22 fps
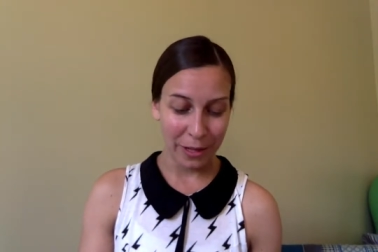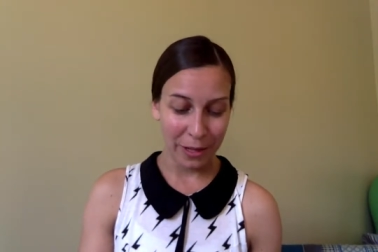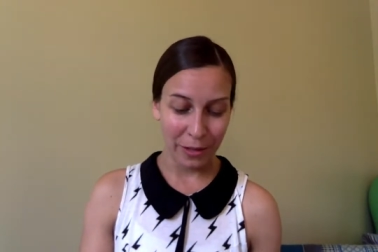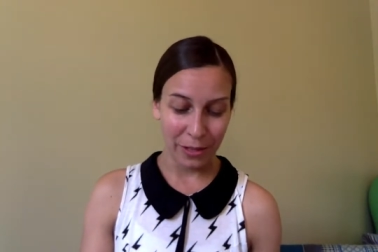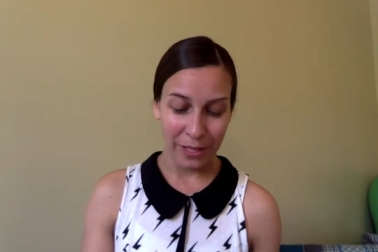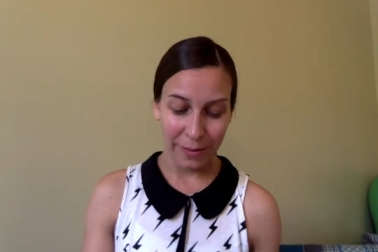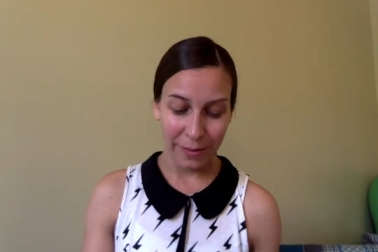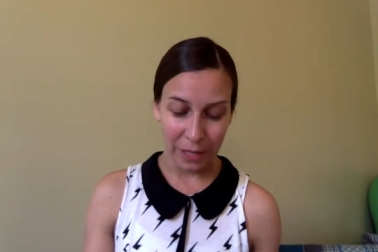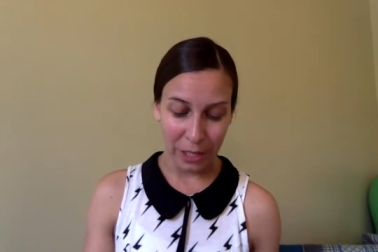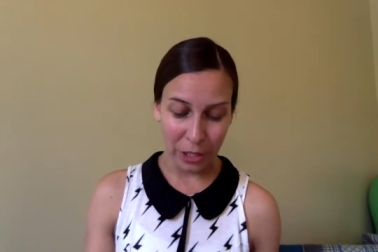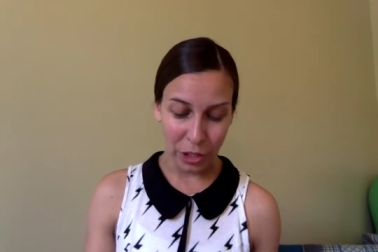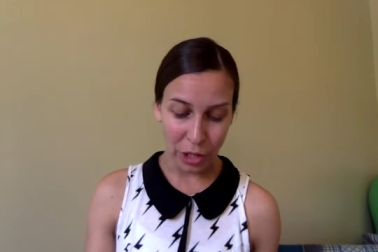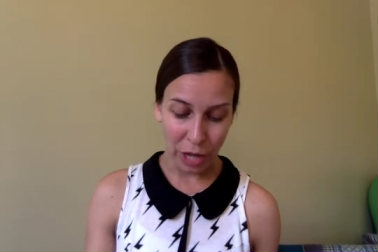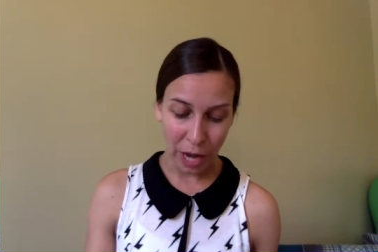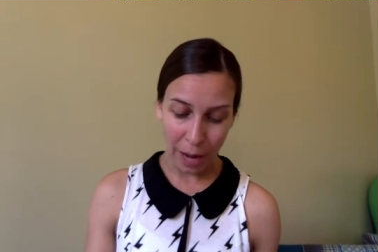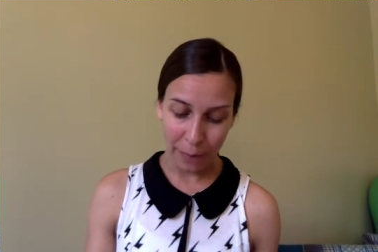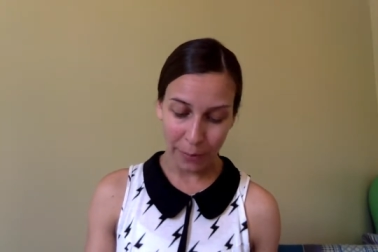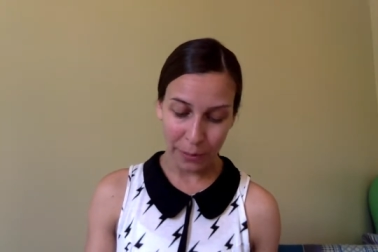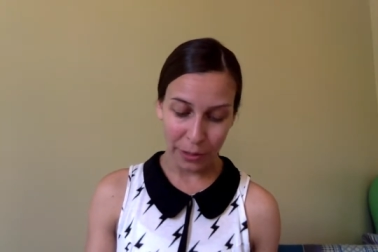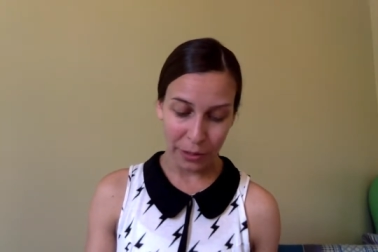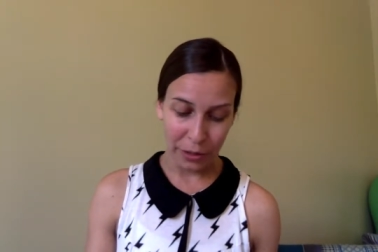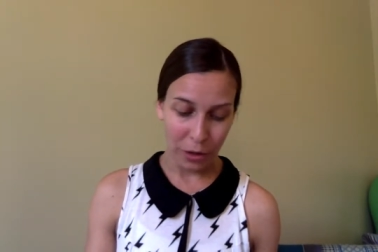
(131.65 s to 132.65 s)
There's even a
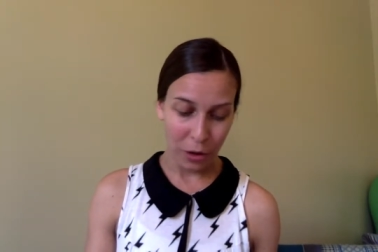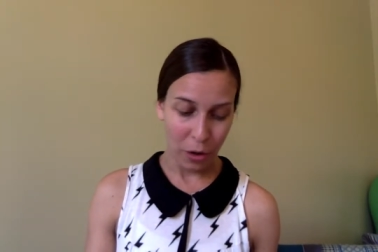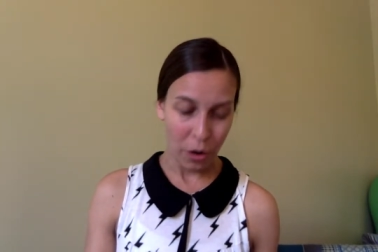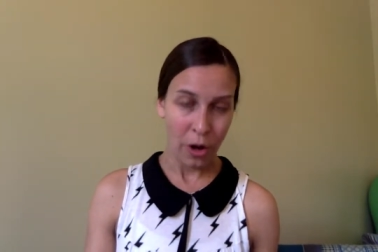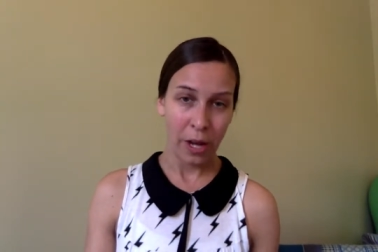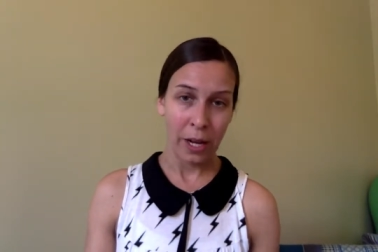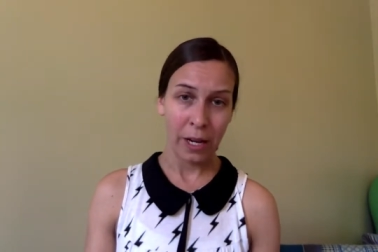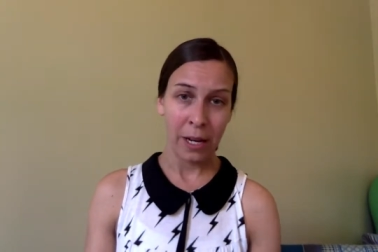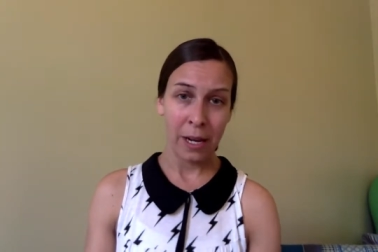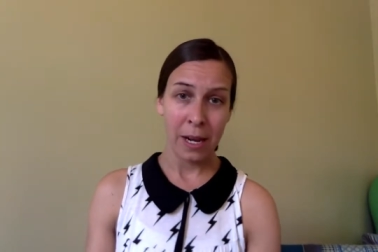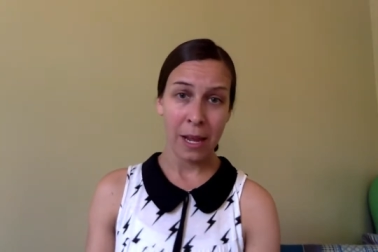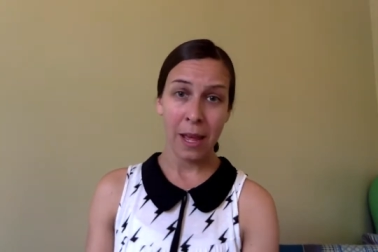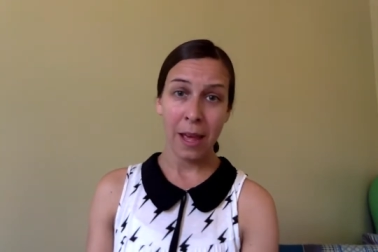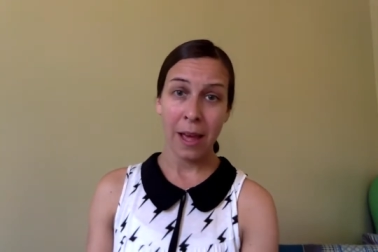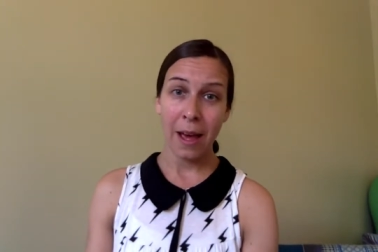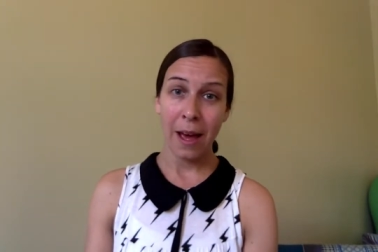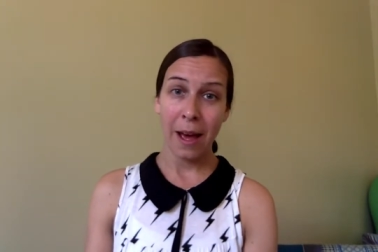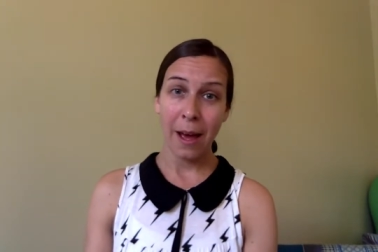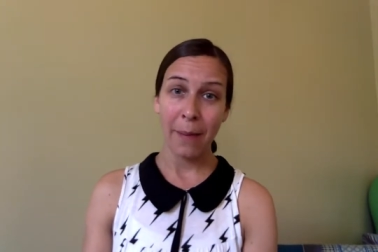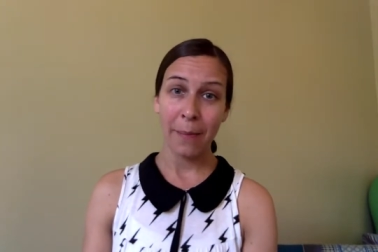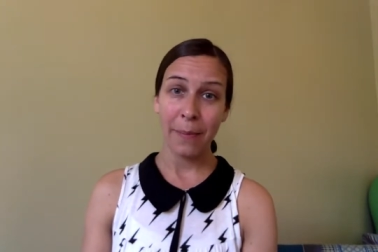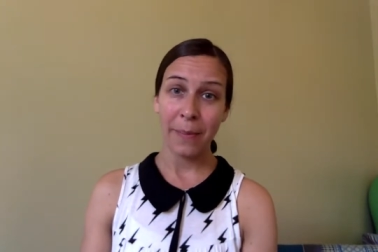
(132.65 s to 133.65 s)
chapter on
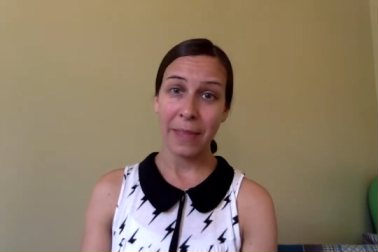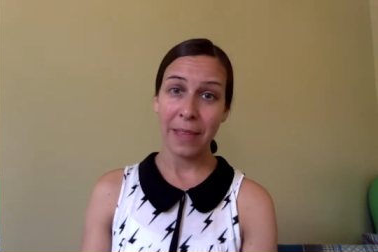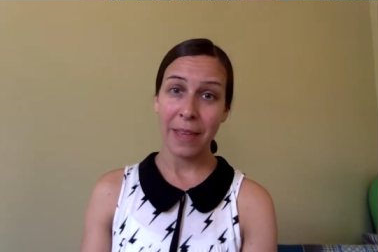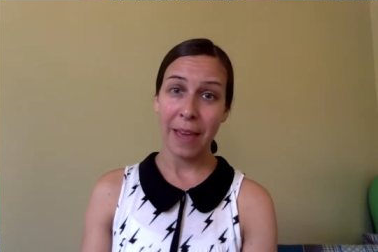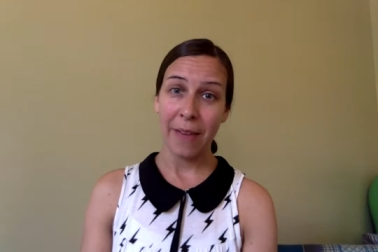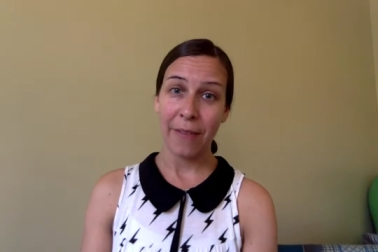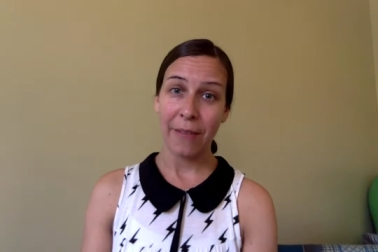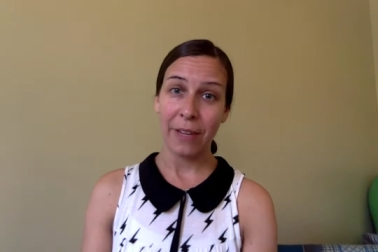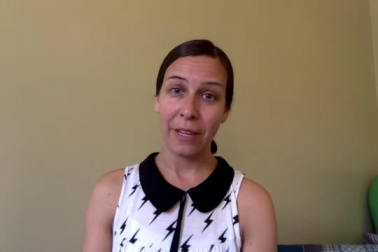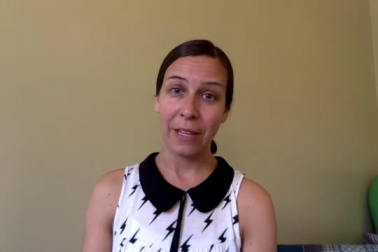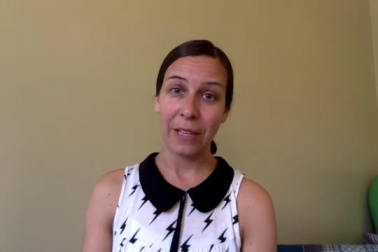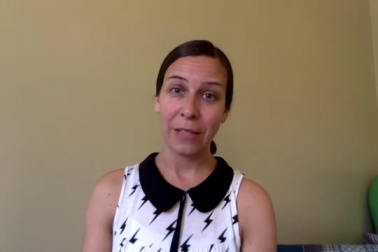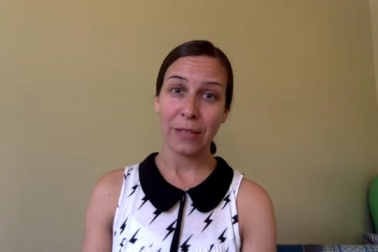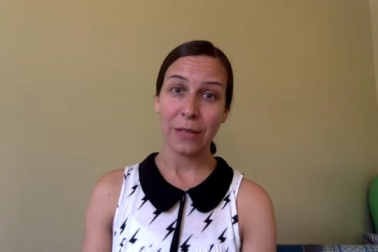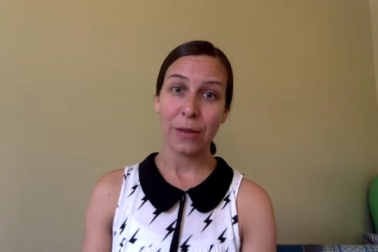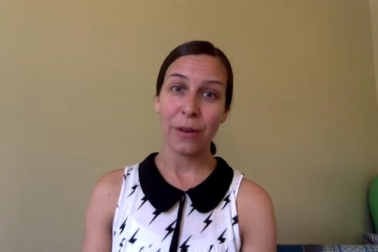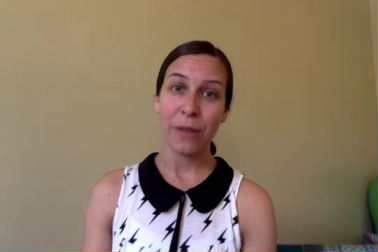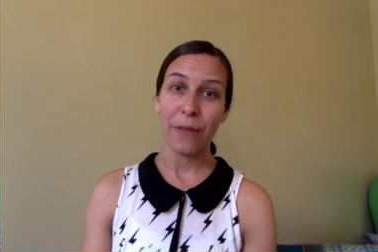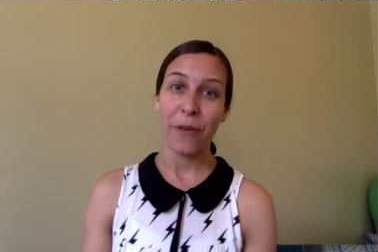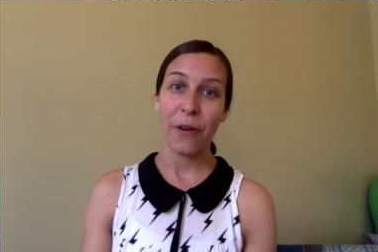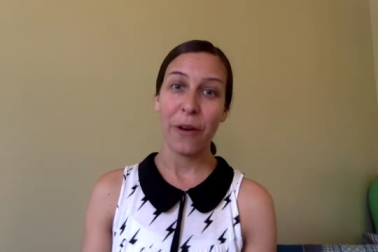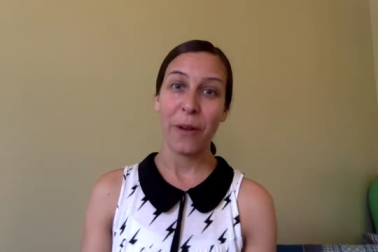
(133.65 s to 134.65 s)
the evidence
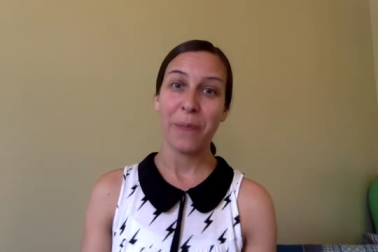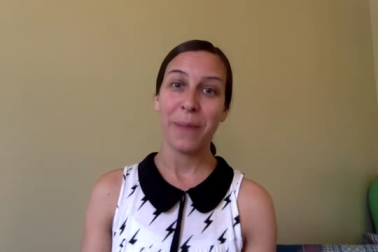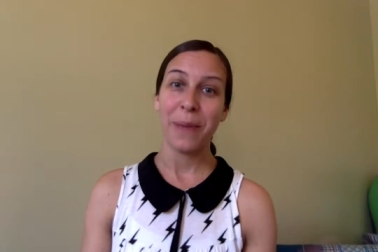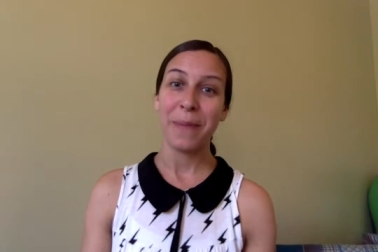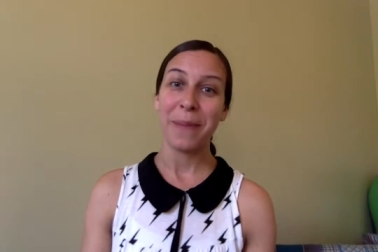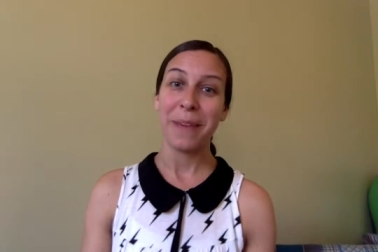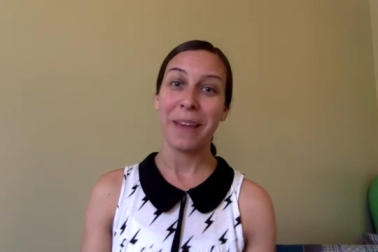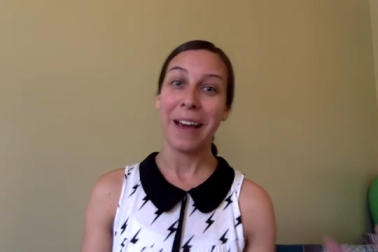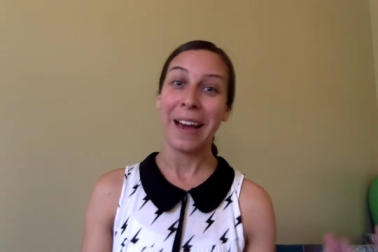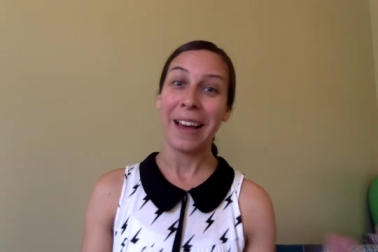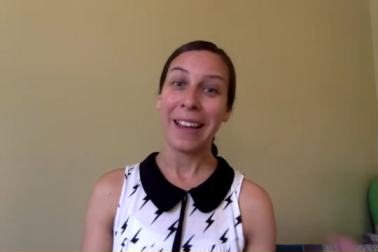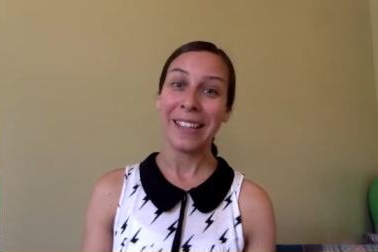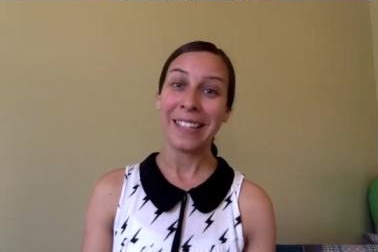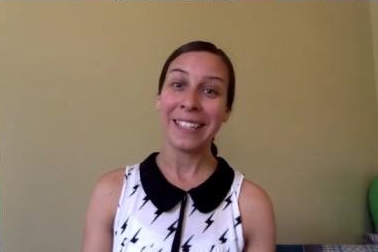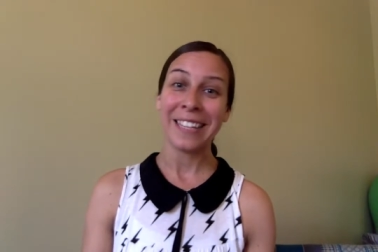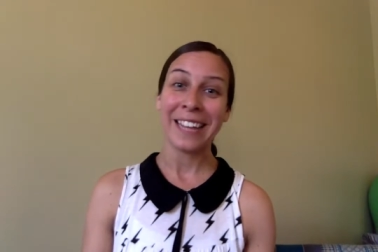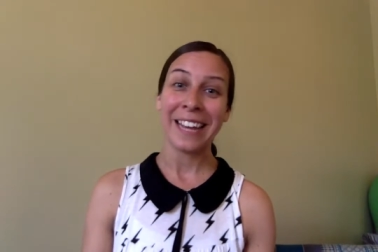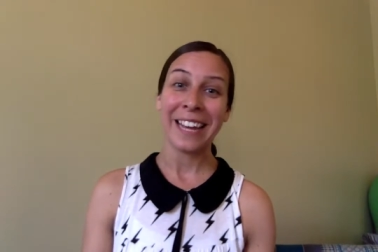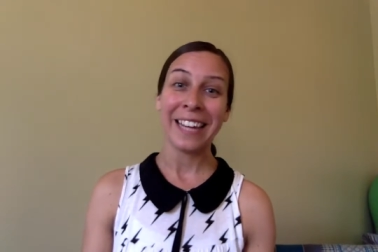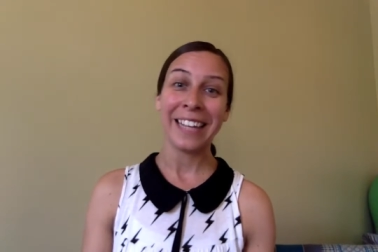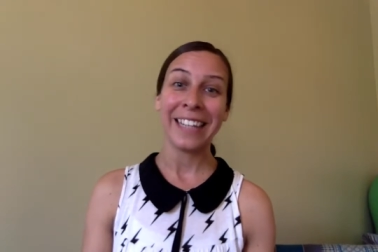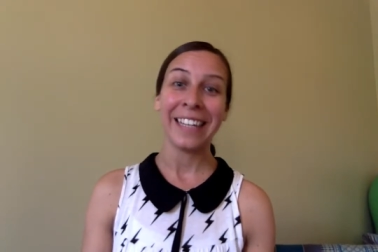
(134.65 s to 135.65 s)
sort of on baby
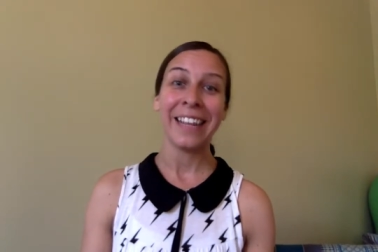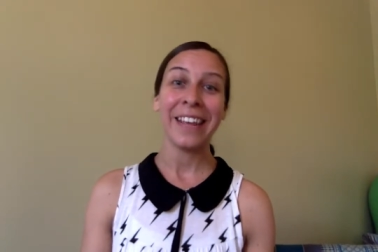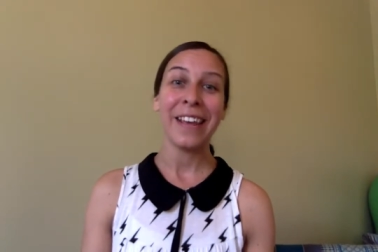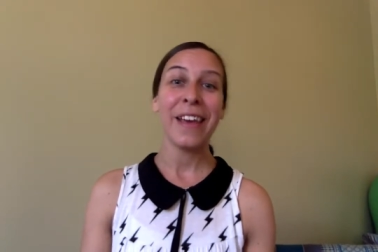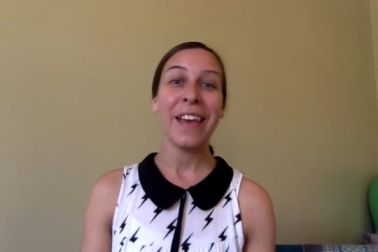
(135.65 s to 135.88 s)
Einstein